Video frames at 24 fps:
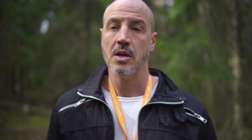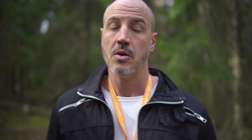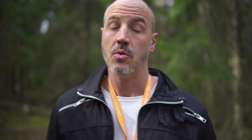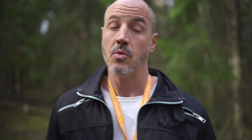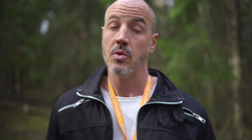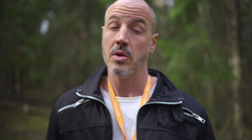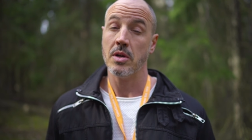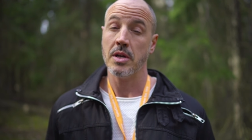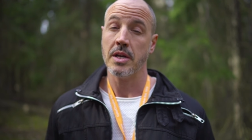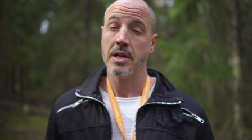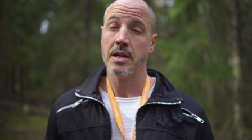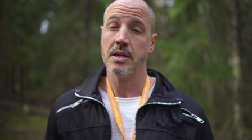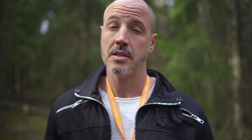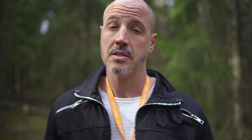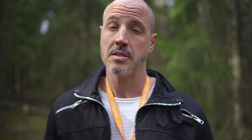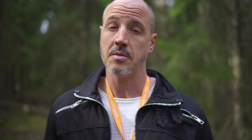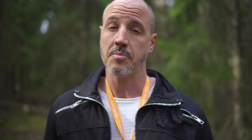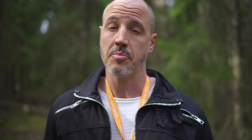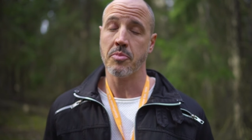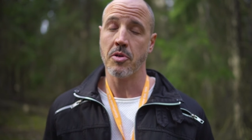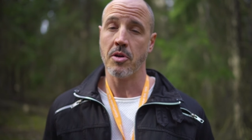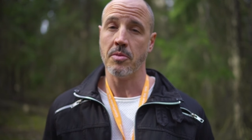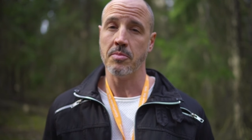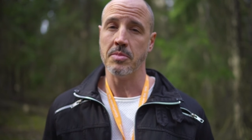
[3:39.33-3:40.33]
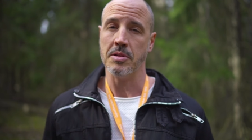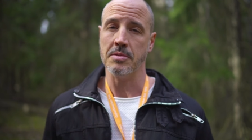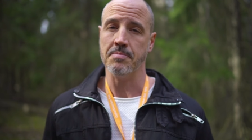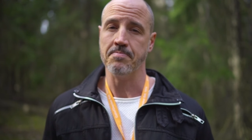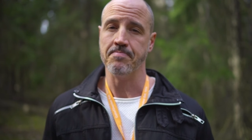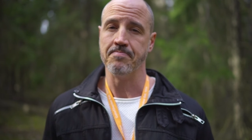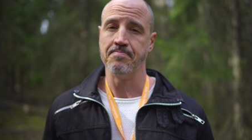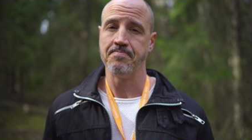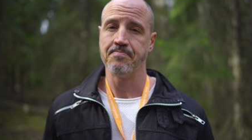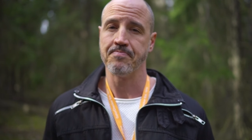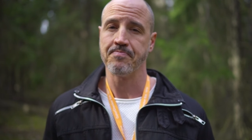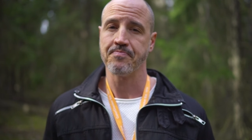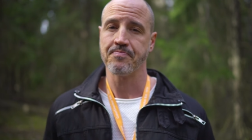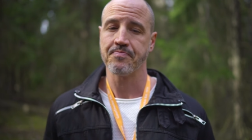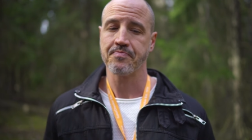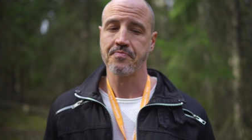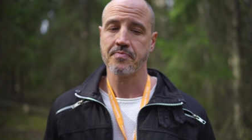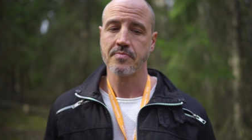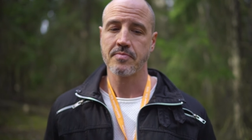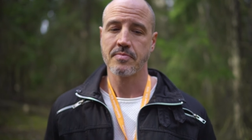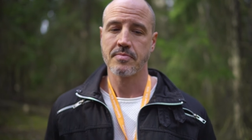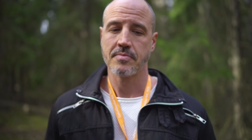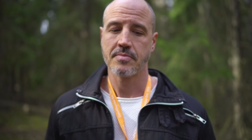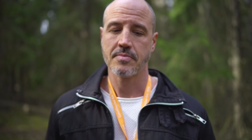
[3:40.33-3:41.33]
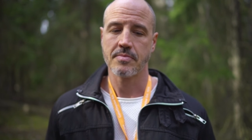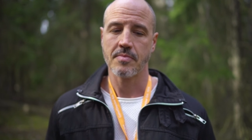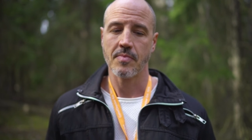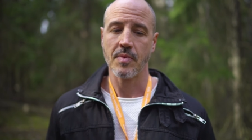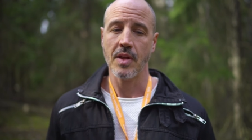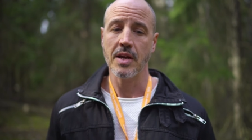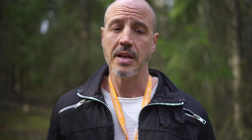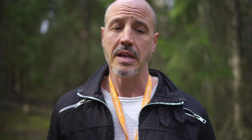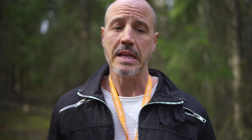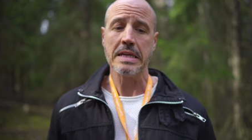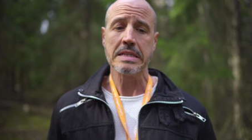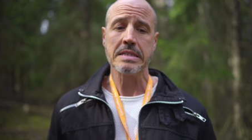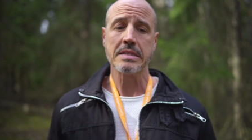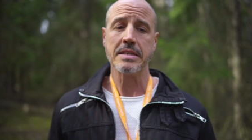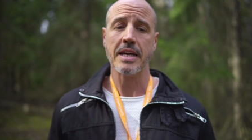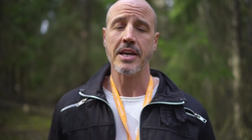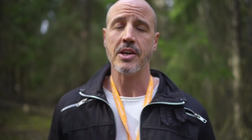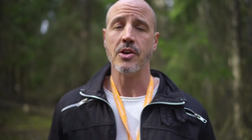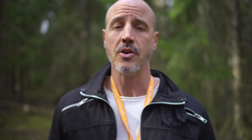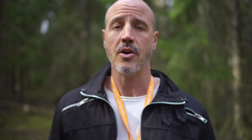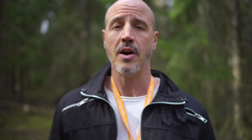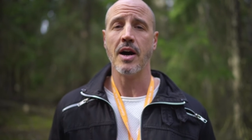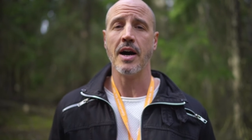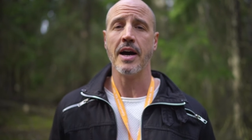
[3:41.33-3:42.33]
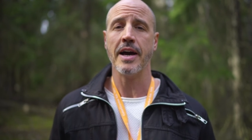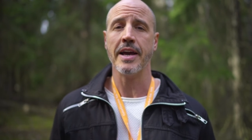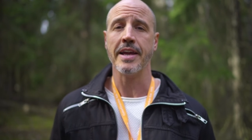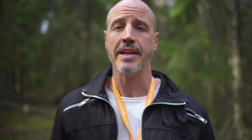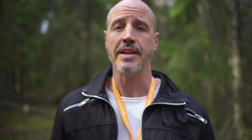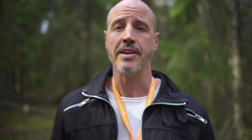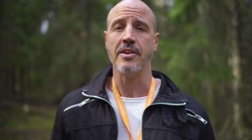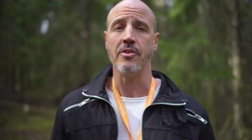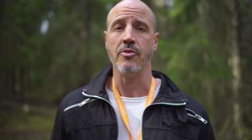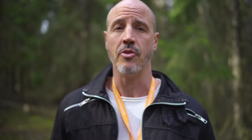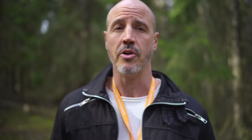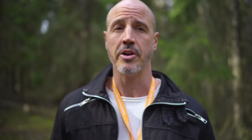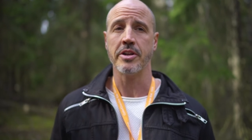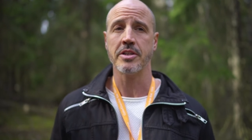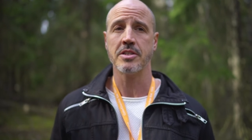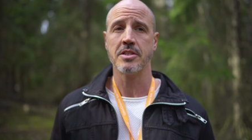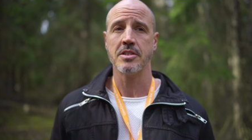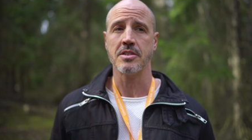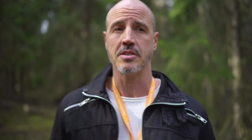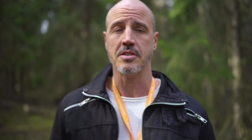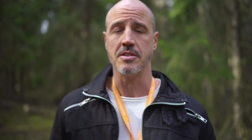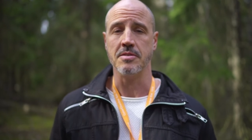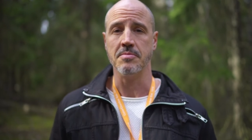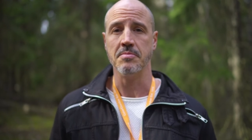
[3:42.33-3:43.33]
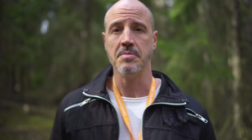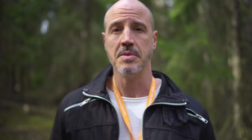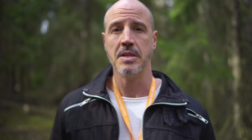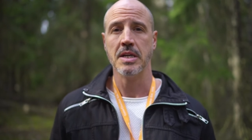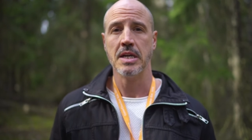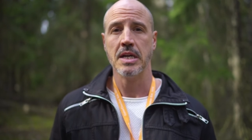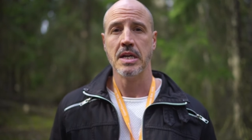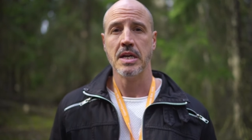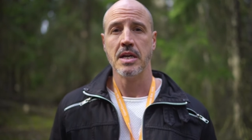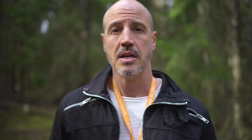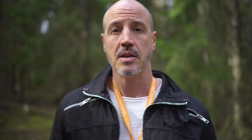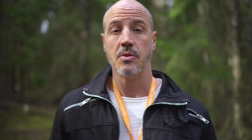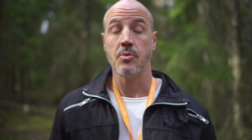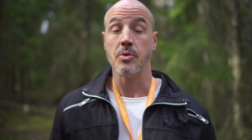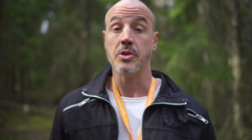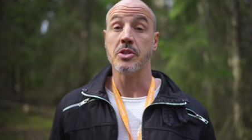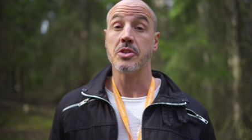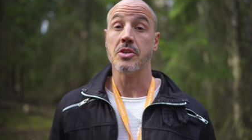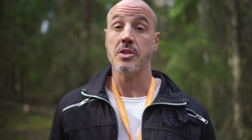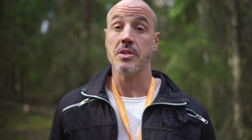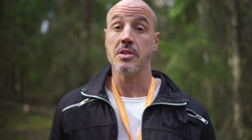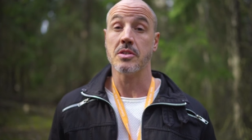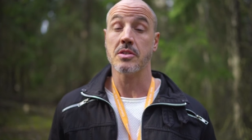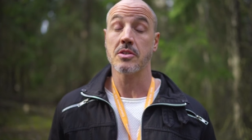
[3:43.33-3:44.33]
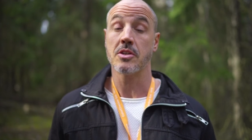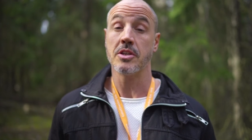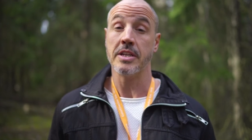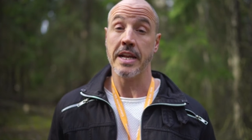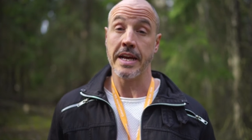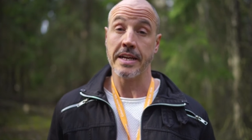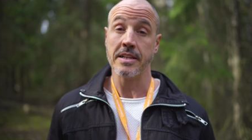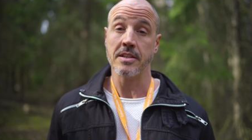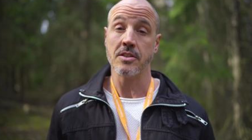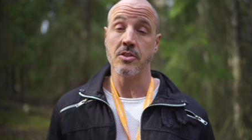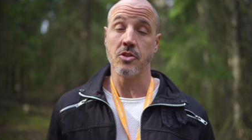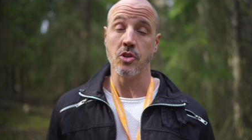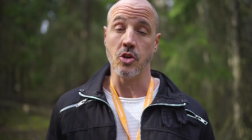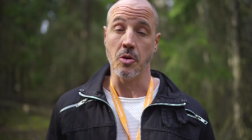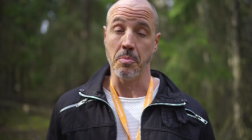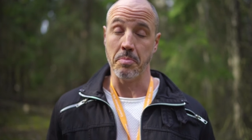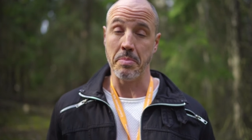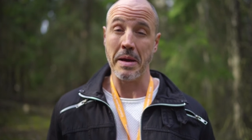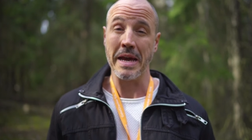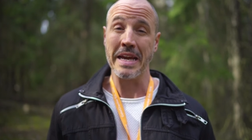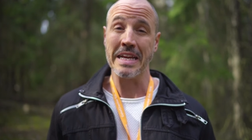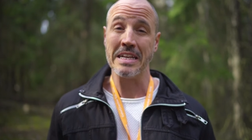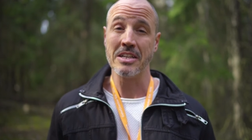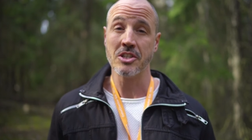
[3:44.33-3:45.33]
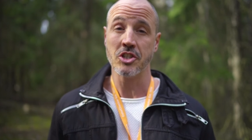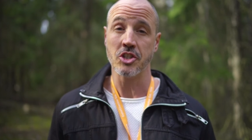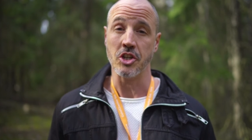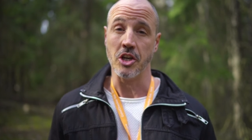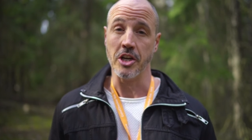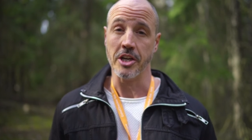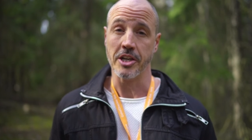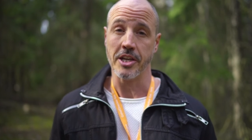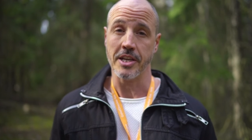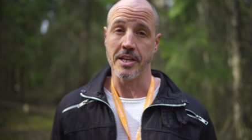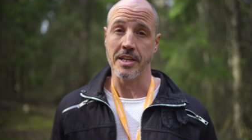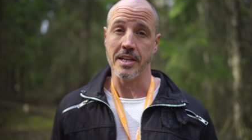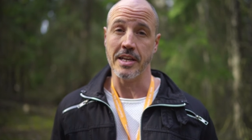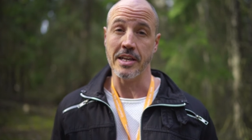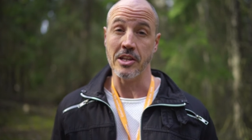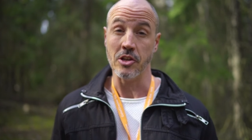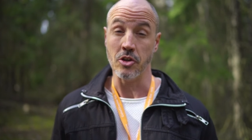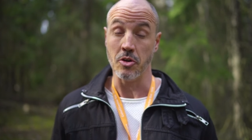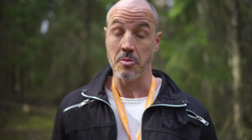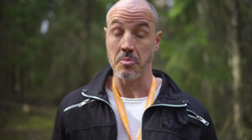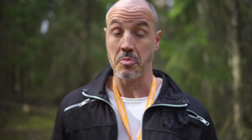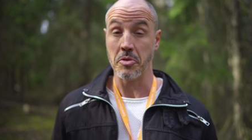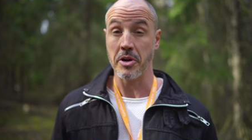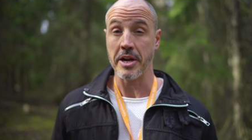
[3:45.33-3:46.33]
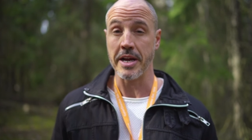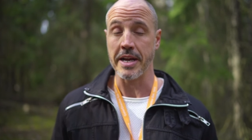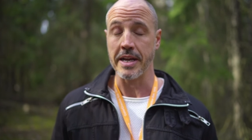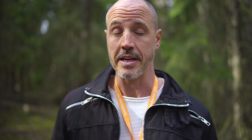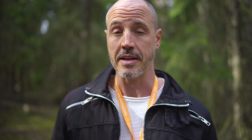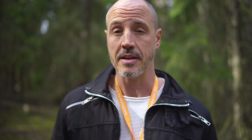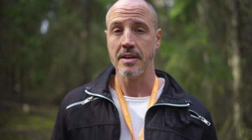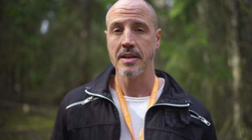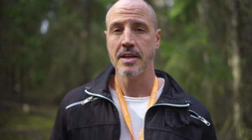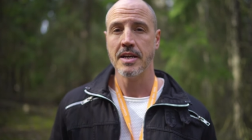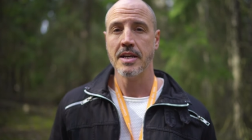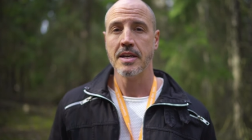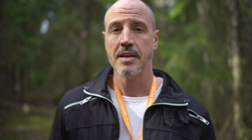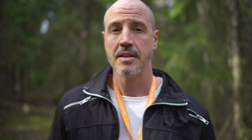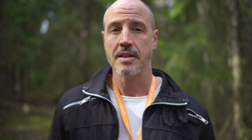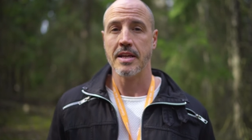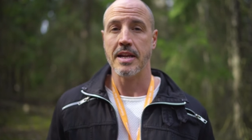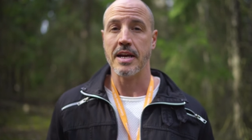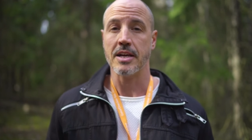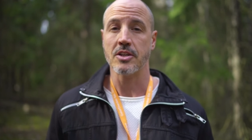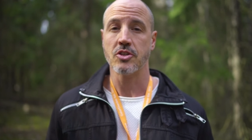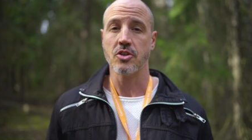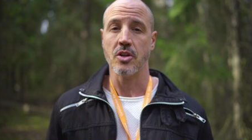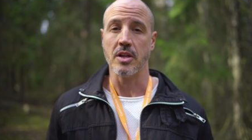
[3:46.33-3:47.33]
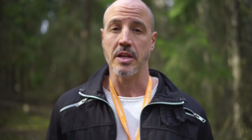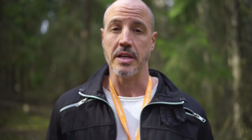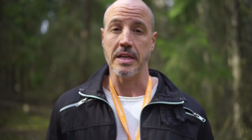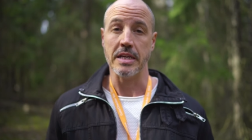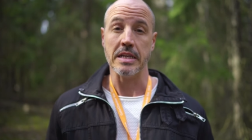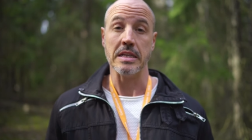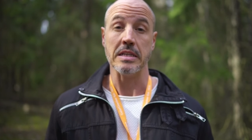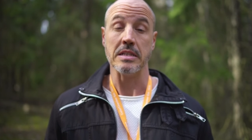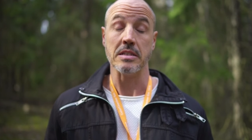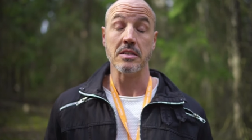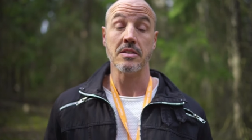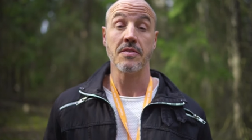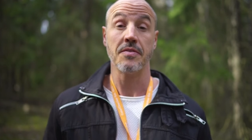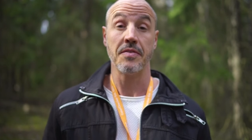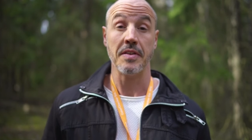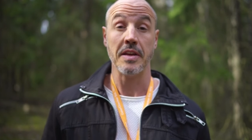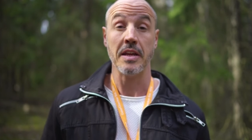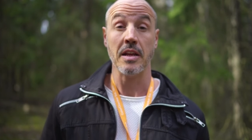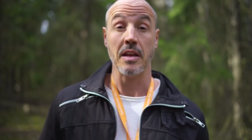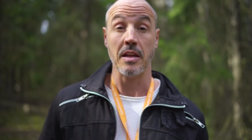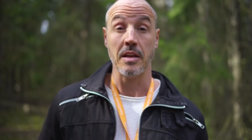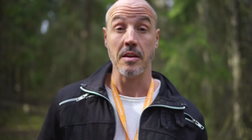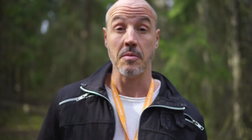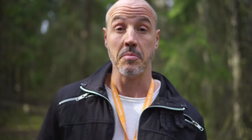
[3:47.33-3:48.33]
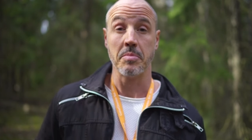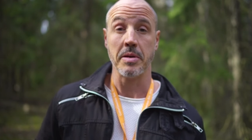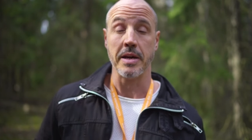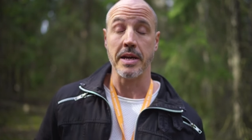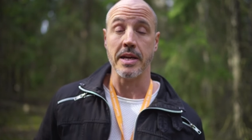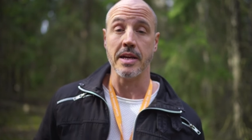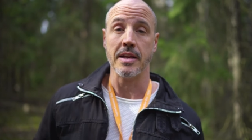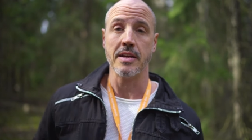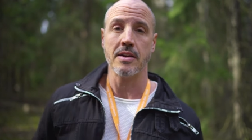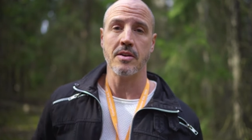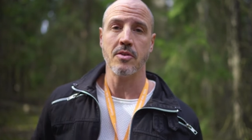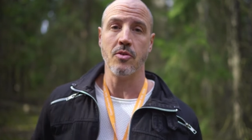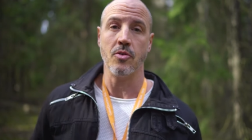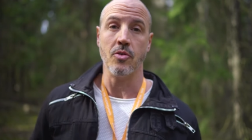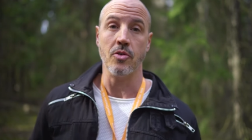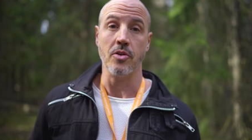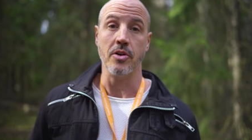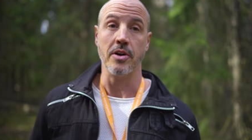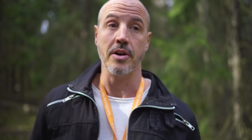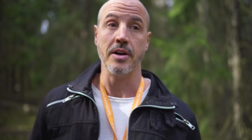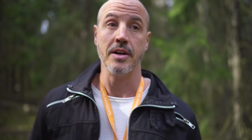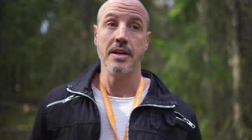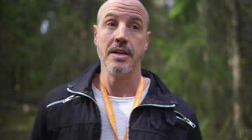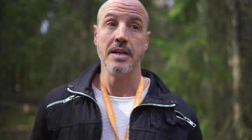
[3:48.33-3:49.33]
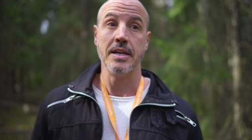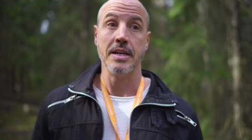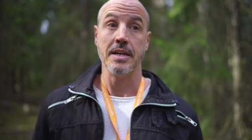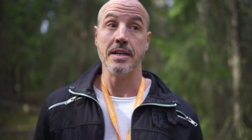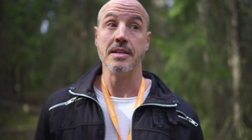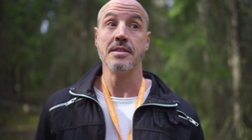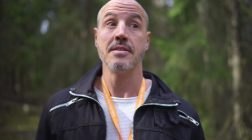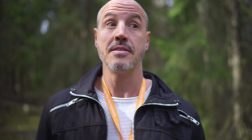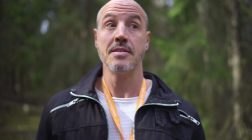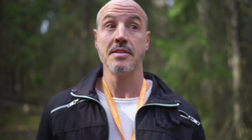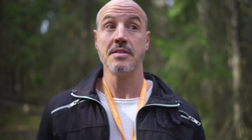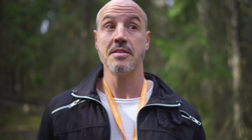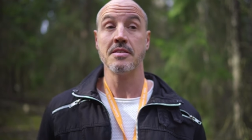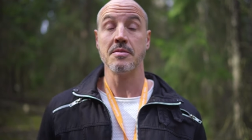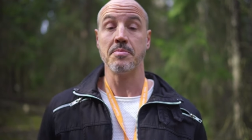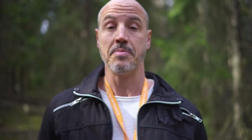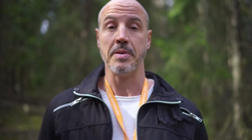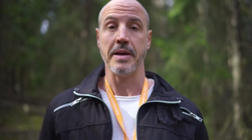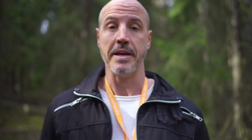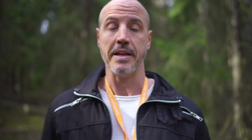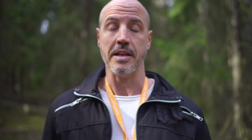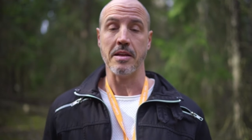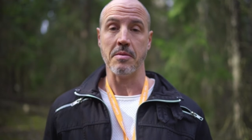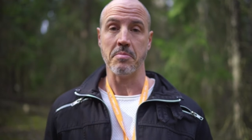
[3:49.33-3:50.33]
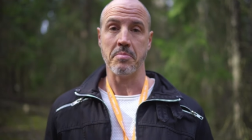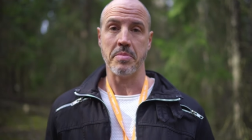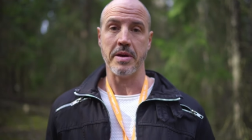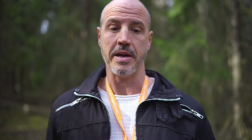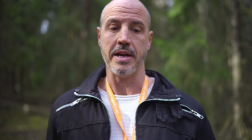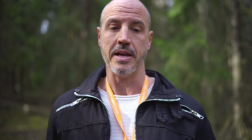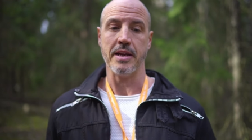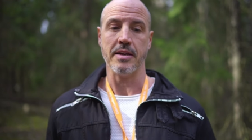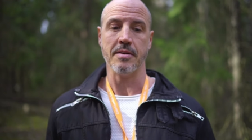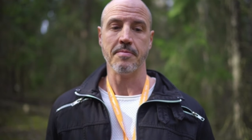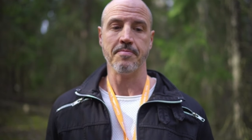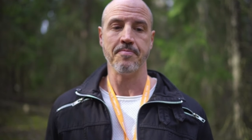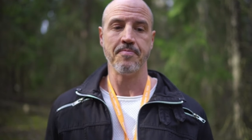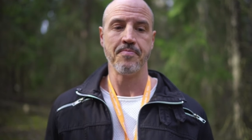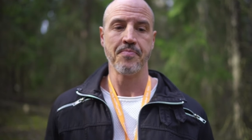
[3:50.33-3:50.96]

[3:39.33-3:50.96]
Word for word: Well, here's the problem. Let's say you're high in neuroticism, which is connected to your pain circuit in your brain that actually is feeling pain or anticipating pain.